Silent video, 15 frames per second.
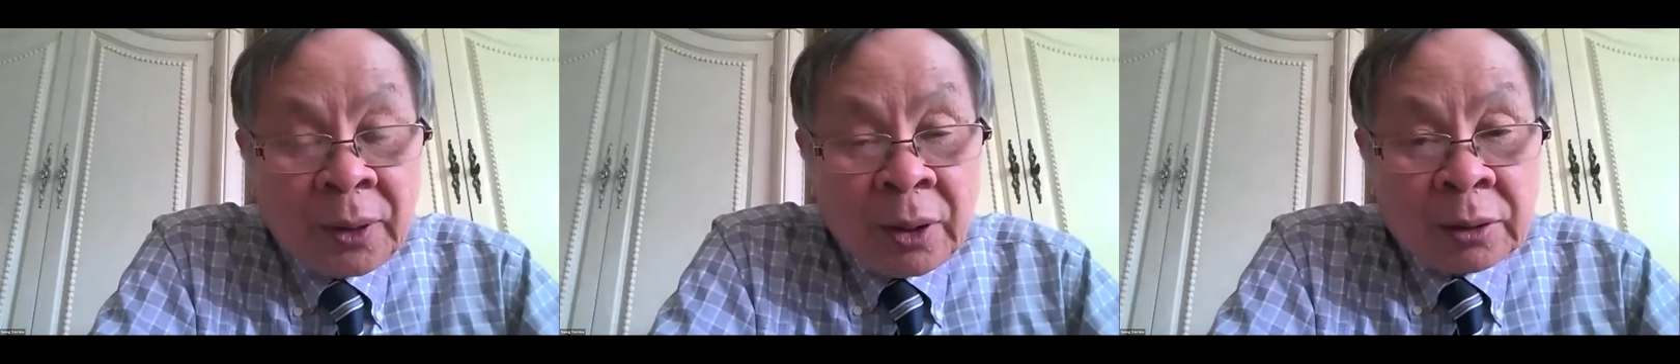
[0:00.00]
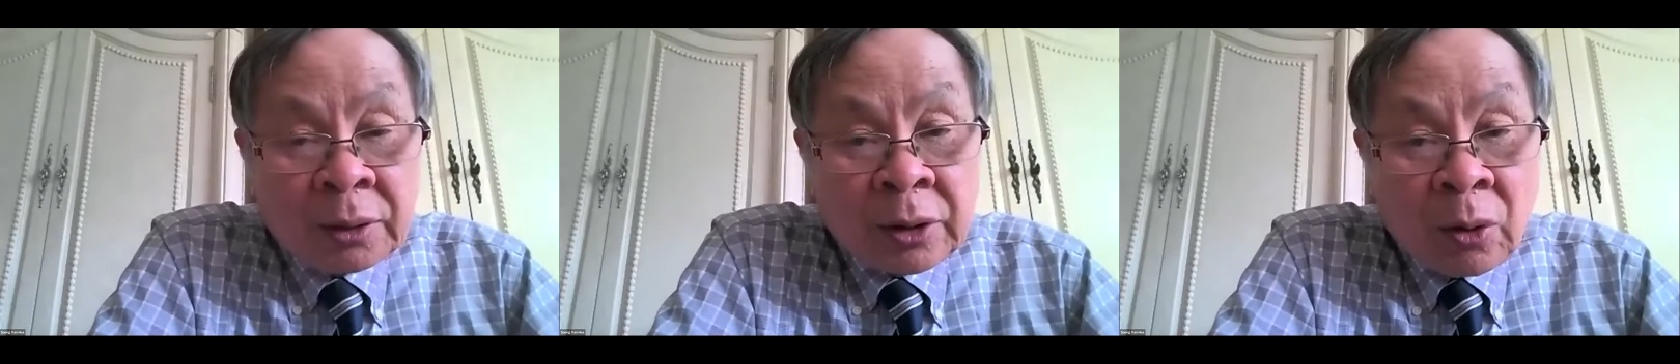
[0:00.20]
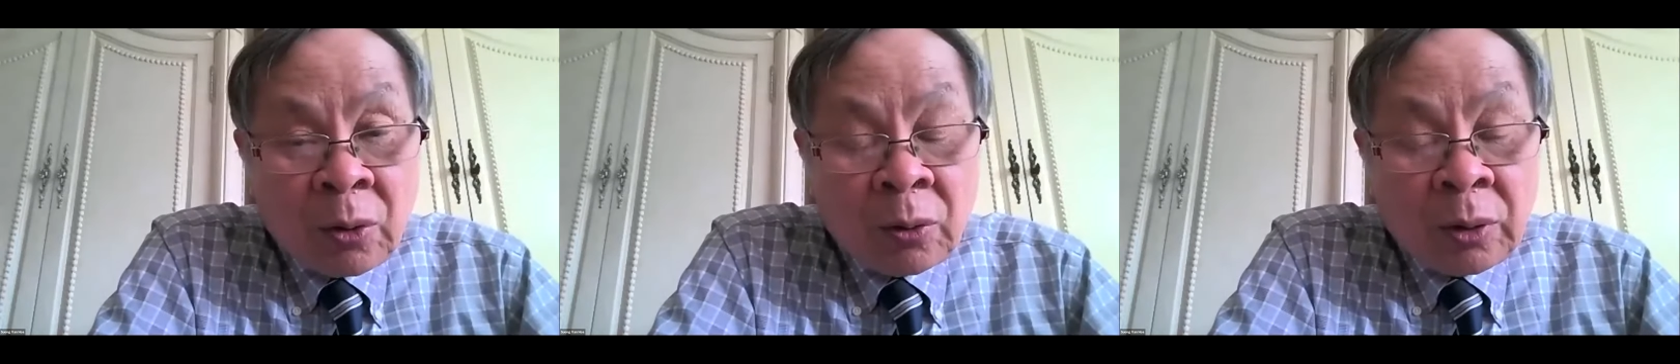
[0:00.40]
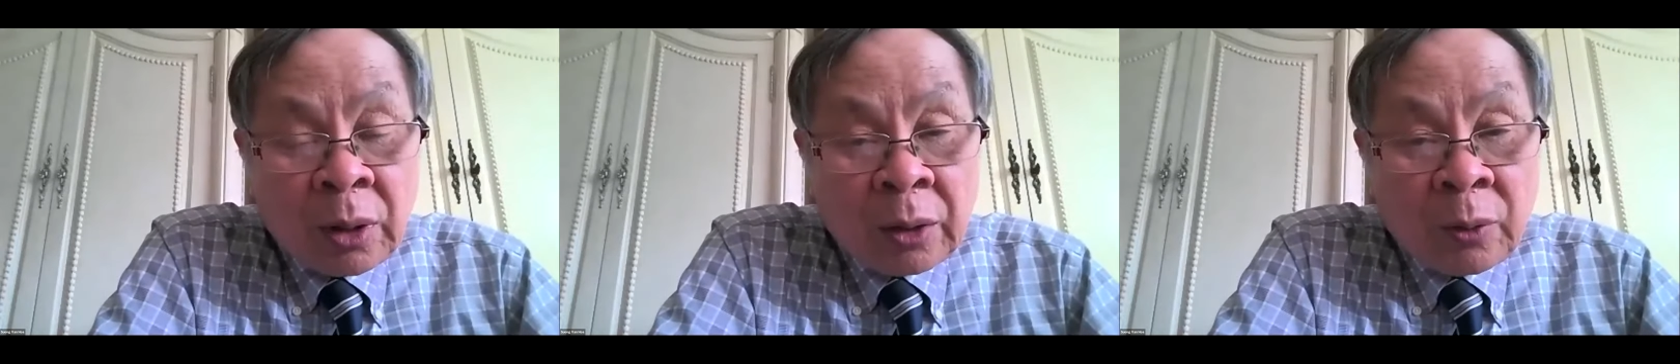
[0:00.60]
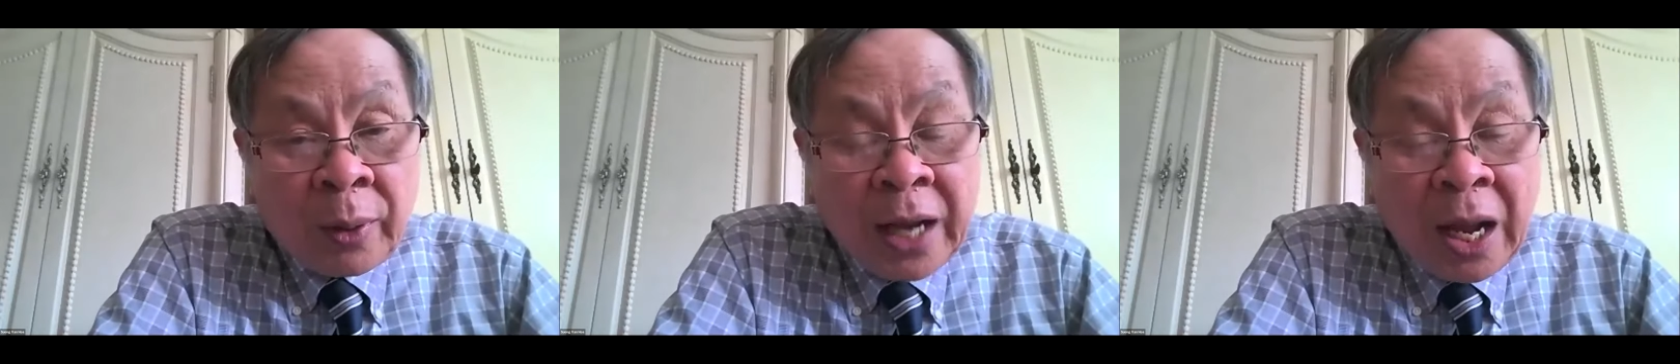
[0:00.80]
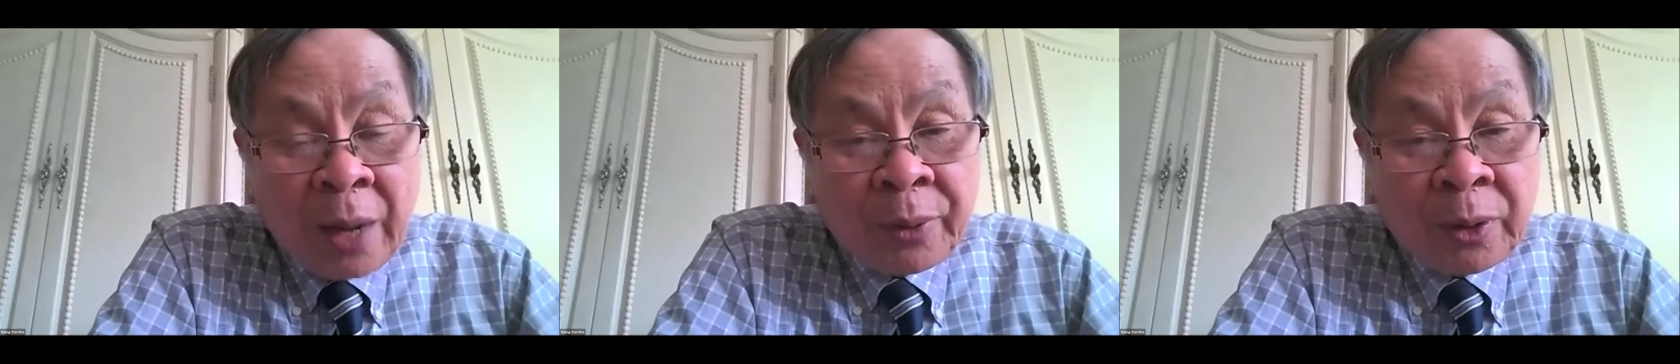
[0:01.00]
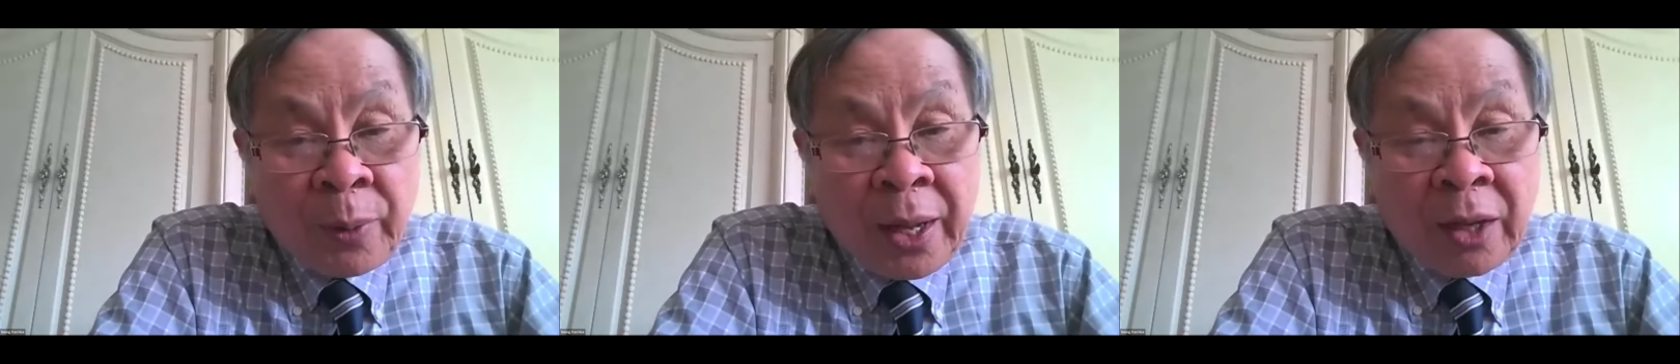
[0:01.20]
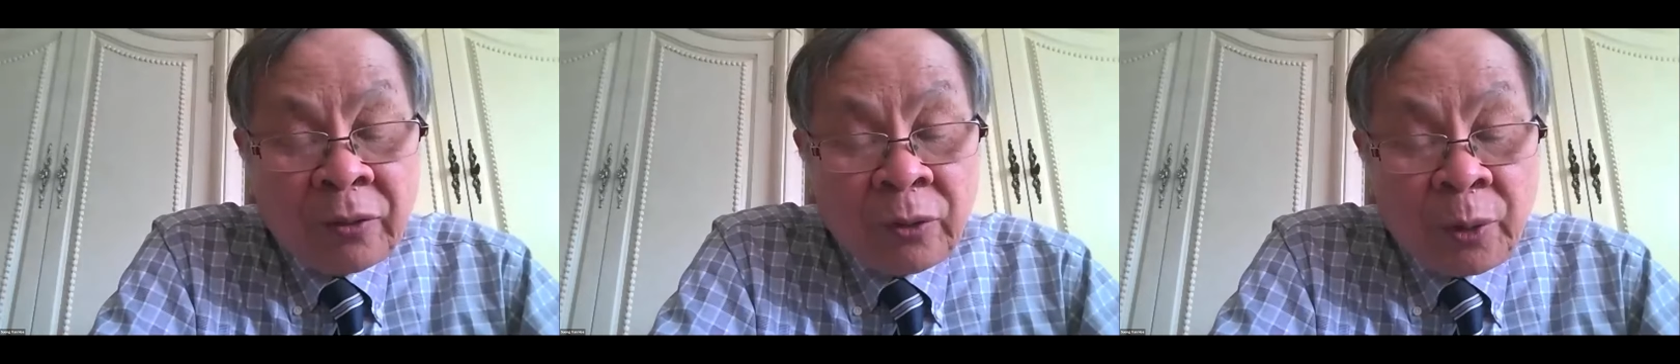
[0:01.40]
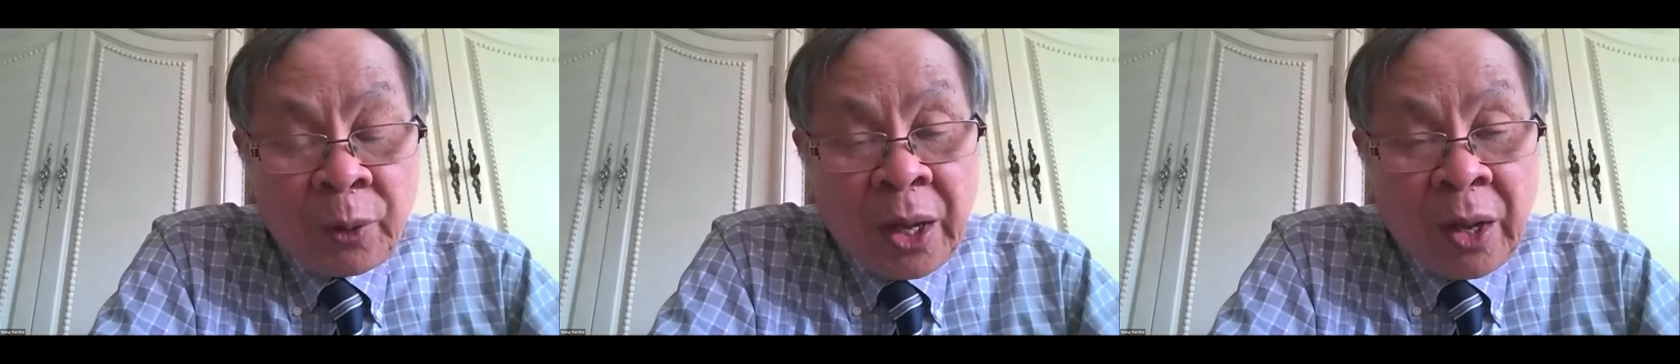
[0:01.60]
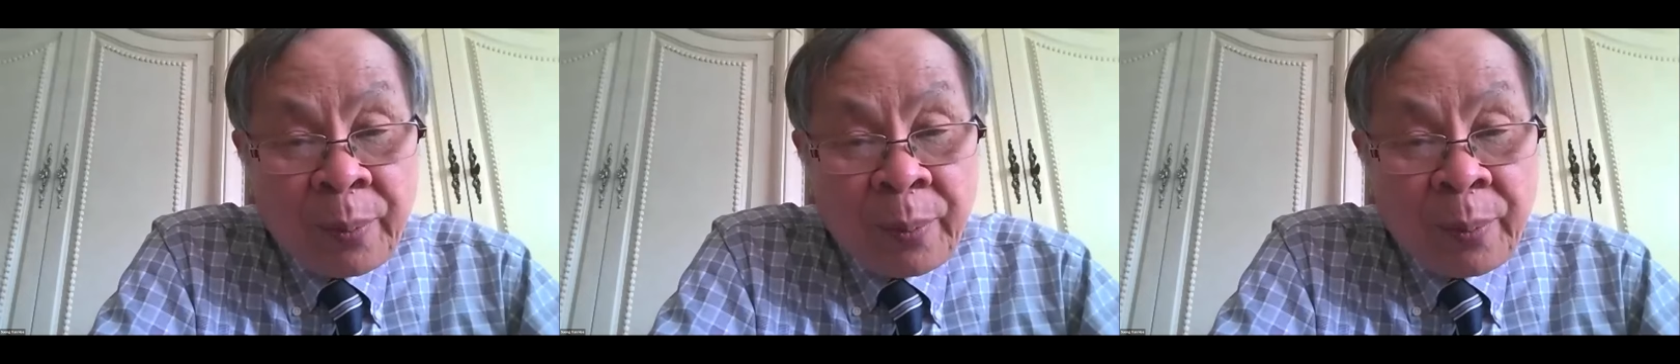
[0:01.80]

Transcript: Yeah. So uh, what happened, we have we